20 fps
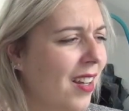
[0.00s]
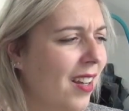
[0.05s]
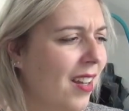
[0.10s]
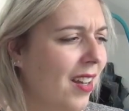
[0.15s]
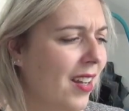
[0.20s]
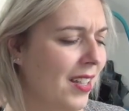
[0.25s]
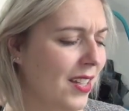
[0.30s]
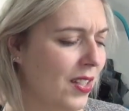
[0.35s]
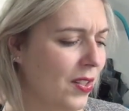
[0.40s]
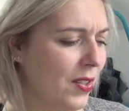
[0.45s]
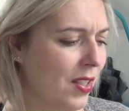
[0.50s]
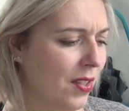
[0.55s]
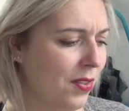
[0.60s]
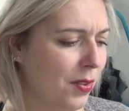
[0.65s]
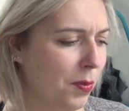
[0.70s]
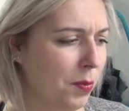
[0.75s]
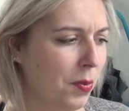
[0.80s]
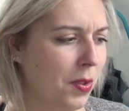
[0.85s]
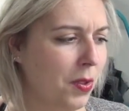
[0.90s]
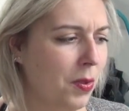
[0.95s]
I don't have
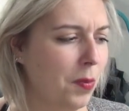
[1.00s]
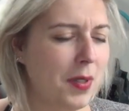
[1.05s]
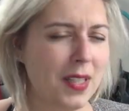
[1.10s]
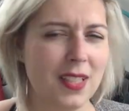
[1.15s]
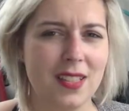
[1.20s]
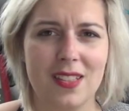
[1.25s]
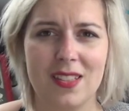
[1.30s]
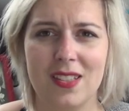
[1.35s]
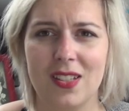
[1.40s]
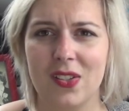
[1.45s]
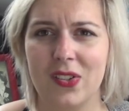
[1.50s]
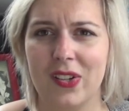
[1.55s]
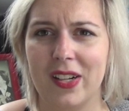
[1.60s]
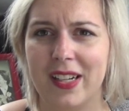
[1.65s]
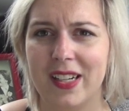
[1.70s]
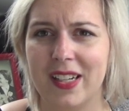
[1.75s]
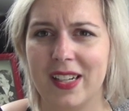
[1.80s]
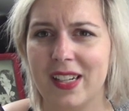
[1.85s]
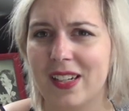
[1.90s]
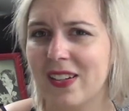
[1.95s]
the ball band, so
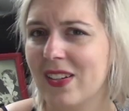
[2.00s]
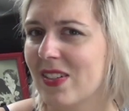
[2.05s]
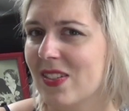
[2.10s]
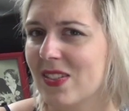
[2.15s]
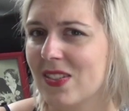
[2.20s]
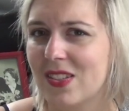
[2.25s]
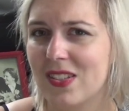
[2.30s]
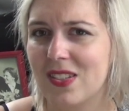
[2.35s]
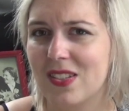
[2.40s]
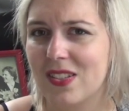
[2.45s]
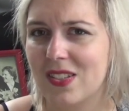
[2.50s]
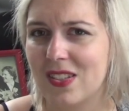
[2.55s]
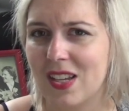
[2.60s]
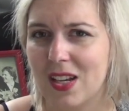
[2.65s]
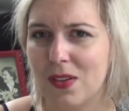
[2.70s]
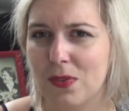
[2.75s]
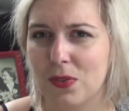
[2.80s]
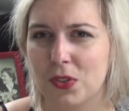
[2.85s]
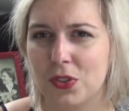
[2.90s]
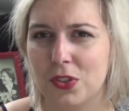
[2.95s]
I can't
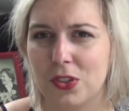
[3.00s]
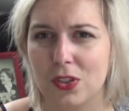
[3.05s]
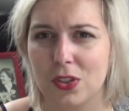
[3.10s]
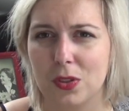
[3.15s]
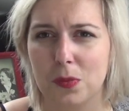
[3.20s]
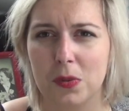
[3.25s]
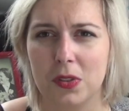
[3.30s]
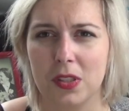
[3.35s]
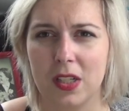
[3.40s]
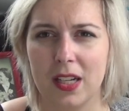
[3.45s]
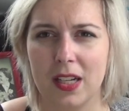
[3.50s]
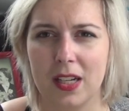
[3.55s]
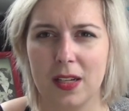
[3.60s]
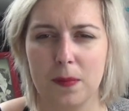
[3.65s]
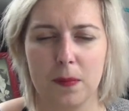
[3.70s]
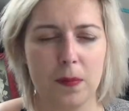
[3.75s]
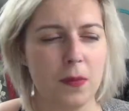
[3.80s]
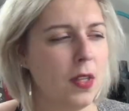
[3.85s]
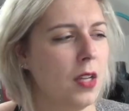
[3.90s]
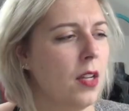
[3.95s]
say for sure, but I
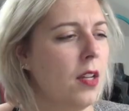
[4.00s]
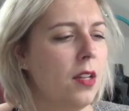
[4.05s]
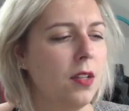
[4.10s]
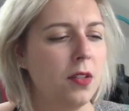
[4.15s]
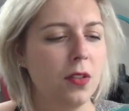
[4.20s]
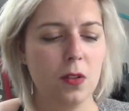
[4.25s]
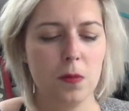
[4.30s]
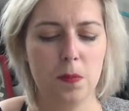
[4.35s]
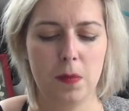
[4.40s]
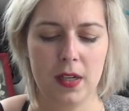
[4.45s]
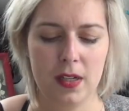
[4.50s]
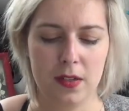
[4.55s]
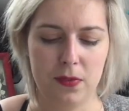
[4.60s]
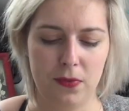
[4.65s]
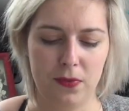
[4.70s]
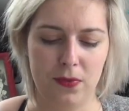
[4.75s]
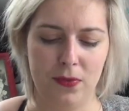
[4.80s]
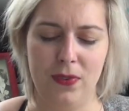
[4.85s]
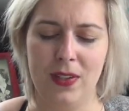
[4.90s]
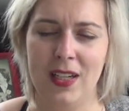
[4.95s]
am not by the
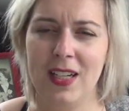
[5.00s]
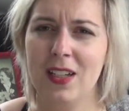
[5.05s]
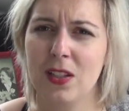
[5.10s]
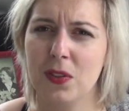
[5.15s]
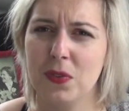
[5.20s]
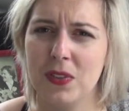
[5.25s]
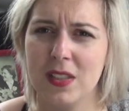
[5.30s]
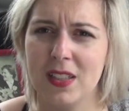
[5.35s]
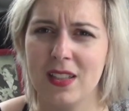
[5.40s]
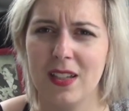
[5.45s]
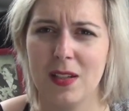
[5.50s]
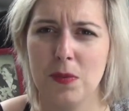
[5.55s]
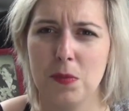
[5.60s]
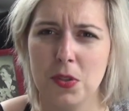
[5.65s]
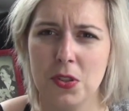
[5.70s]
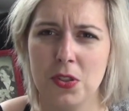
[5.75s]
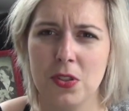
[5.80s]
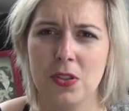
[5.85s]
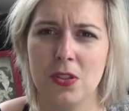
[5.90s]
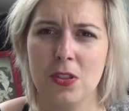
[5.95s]
feel of it, I'm
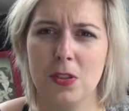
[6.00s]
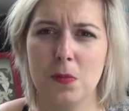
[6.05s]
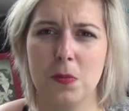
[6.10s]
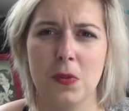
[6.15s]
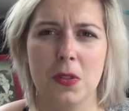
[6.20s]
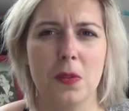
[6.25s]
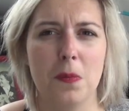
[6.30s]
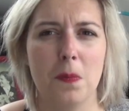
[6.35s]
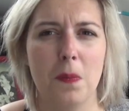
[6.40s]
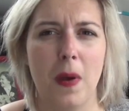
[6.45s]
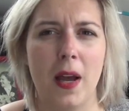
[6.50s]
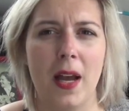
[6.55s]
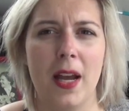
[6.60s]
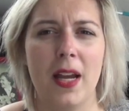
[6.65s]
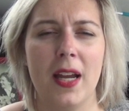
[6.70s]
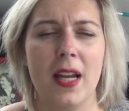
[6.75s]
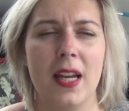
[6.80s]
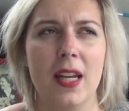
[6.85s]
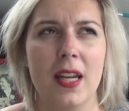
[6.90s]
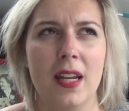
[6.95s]
sure, but
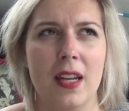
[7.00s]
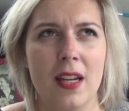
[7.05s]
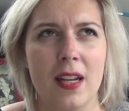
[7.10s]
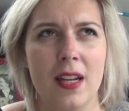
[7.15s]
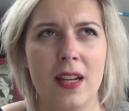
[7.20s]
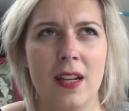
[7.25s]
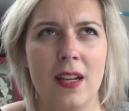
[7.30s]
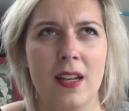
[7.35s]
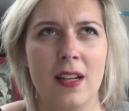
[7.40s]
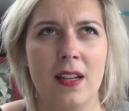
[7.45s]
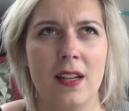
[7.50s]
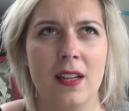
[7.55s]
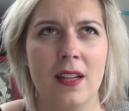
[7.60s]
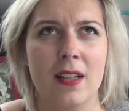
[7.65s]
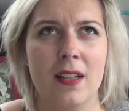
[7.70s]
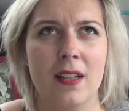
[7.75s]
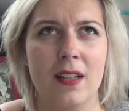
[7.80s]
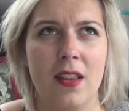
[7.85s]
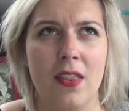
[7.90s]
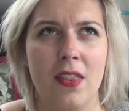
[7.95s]
by
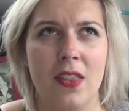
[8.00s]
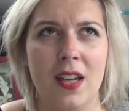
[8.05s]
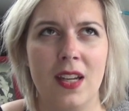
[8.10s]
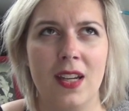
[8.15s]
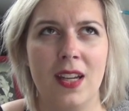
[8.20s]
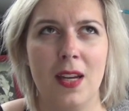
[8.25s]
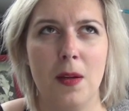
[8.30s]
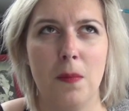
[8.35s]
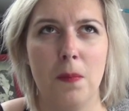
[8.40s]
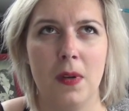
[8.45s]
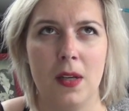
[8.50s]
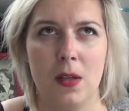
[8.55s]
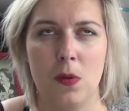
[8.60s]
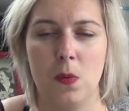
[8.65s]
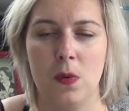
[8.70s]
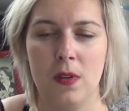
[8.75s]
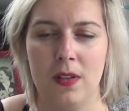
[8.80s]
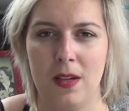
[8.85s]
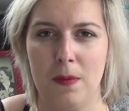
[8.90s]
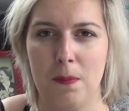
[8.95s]
thinking back
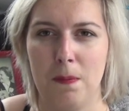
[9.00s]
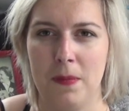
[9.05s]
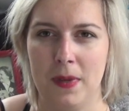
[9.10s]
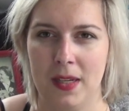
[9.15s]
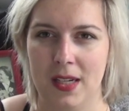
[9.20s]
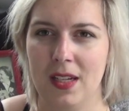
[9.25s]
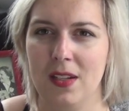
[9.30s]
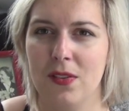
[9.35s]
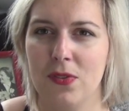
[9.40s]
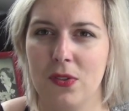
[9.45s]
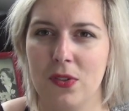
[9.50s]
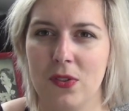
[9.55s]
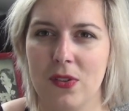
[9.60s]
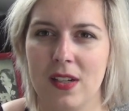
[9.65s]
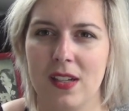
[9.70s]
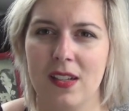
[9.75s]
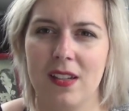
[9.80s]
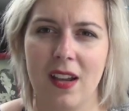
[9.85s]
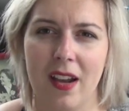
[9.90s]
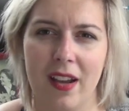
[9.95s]
what I paid for
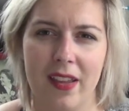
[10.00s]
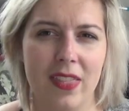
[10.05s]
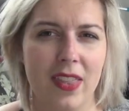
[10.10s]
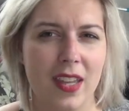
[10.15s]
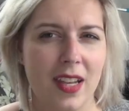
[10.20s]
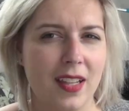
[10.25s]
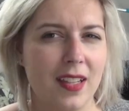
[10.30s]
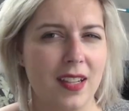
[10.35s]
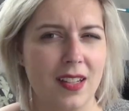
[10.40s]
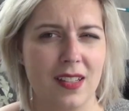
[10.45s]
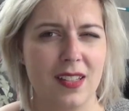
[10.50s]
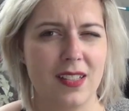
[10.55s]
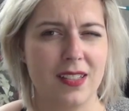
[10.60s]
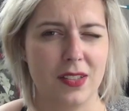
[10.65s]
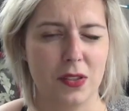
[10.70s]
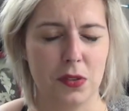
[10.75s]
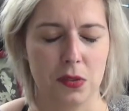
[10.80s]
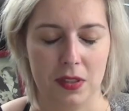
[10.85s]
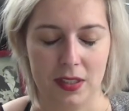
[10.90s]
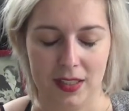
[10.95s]
it, I think there is
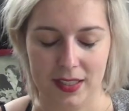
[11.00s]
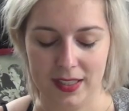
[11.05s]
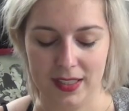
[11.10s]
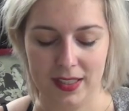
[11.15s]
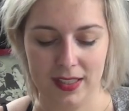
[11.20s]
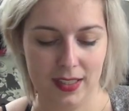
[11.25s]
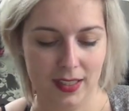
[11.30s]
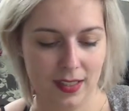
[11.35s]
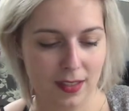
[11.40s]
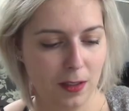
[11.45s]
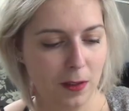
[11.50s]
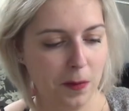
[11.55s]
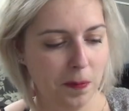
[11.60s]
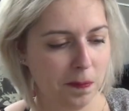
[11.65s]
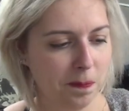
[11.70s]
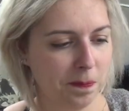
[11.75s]
acrylic in here.